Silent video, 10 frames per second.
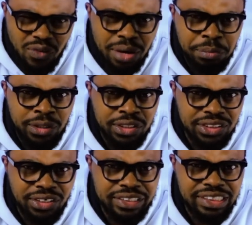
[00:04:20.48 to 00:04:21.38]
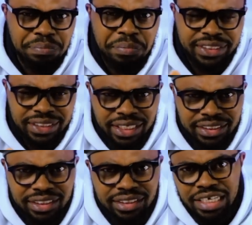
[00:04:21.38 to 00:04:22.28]
way I'm going to discuss the
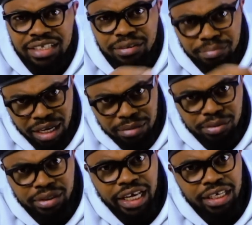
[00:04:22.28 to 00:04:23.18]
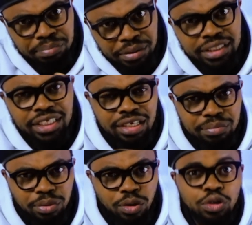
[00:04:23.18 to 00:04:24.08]
personalities in the Bible, like Peter
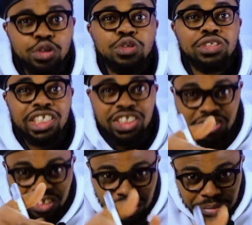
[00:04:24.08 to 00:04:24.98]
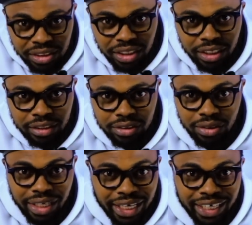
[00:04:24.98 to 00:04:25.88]
and Paul, using scripture,
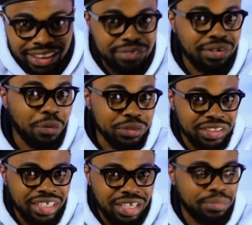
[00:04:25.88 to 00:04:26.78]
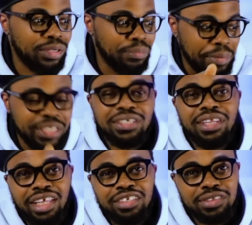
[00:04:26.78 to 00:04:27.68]
not like as if I was there, but based on the
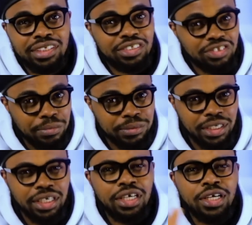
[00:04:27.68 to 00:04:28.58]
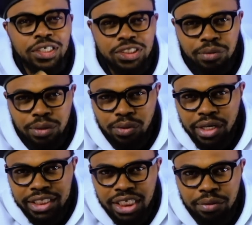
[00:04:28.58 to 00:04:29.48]
things written in scripture. So we
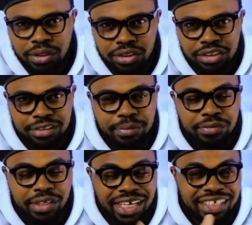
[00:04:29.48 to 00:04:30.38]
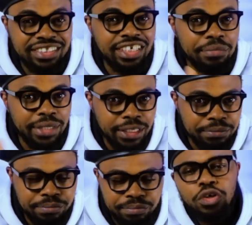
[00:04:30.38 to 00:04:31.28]
look at their relationship and really examine it.
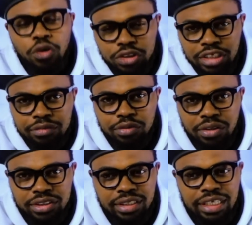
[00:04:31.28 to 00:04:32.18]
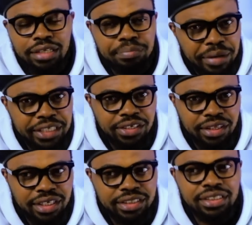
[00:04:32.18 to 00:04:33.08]
You also have to understand that based
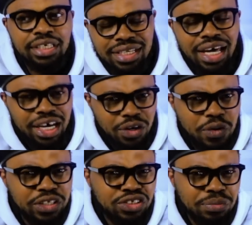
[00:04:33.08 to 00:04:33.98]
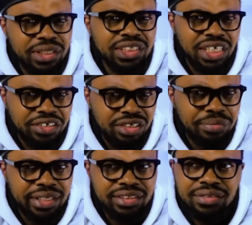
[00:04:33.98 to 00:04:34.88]
on this, there are going to be
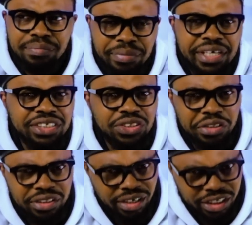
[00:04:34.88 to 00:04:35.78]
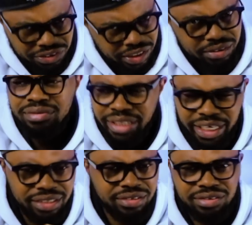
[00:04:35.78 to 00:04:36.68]
disagreements based on doctrine.
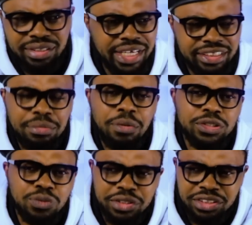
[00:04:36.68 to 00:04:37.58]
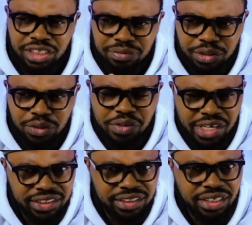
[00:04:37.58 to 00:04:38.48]
Like last time, I was watching a video
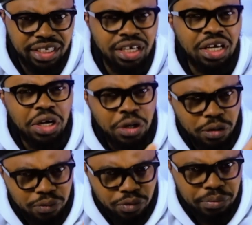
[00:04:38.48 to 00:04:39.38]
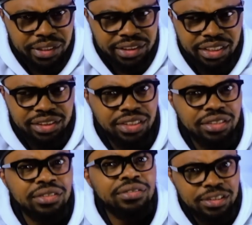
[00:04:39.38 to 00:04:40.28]
yesterday of Uebert
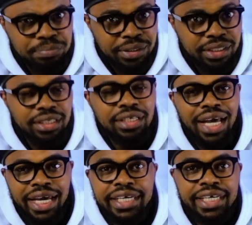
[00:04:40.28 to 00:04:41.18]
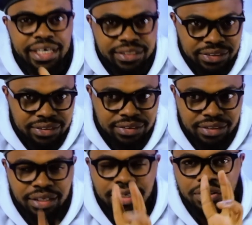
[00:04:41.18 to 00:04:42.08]
Angel speaking against
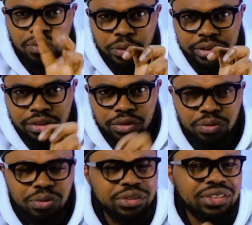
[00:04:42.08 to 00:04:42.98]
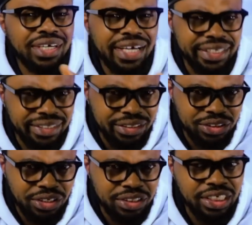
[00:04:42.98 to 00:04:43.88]
the quote unquote Catholic
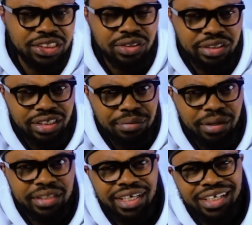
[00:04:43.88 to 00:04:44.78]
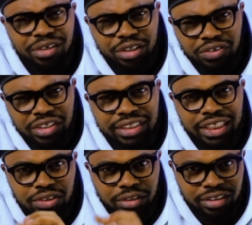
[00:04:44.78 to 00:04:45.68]
Church and talking about their doctrines
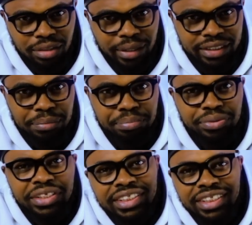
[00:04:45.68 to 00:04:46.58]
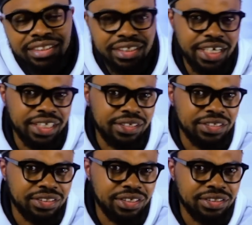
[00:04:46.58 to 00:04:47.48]
and talking about the priests in the
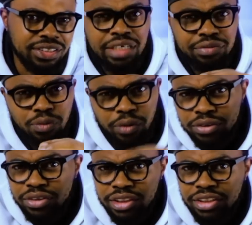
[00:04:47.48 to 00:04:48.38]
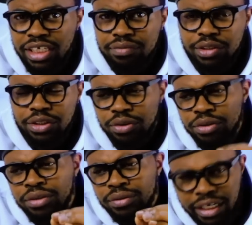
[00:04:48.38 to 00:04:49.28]
Catholic Church. If you want to see that
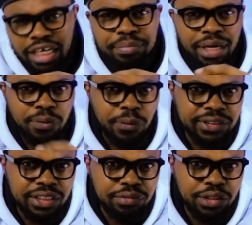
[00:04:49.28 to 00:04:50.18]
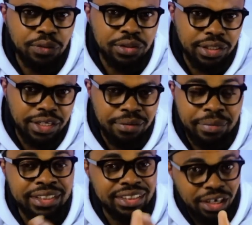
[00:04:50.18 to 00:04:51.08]
video, type "I want the video" in the
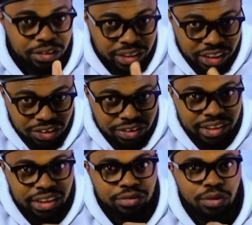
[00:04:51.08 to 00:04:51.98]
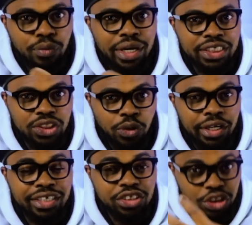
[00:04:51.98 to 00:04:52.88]
comments. I'll extract it from where I saw
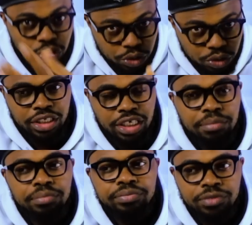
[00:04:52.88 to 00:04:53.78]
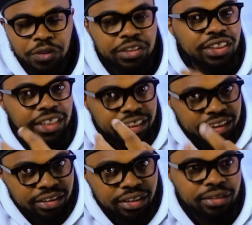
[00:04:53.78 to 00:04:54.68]
it and show you him
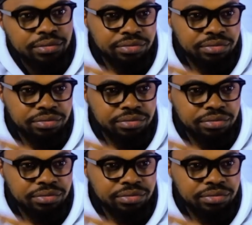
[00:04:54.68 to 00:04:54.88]
criticizing the